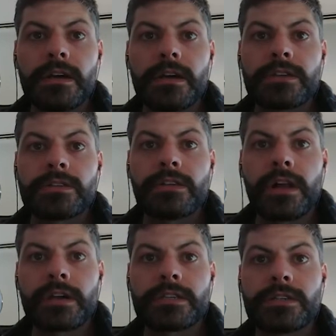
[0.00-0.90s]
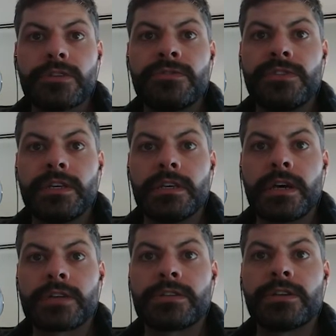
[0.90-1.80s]
So long as node V
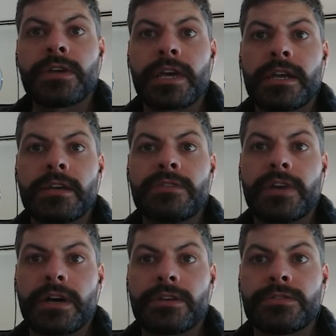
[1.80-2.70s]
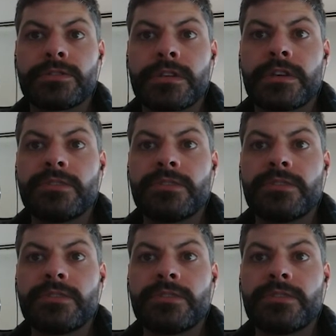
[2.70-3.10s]
has no candidate values,